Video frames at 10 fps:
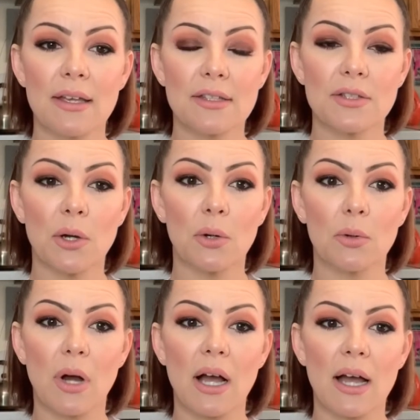
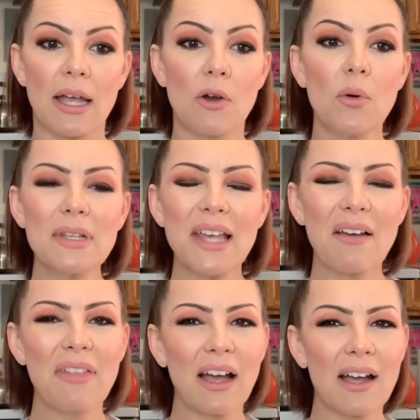So I always
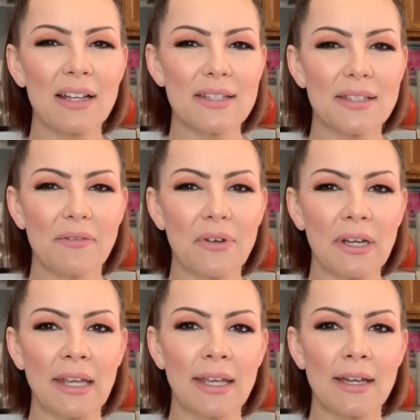have that kind of stuff on
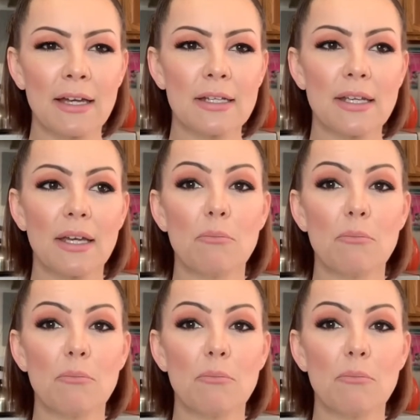hand.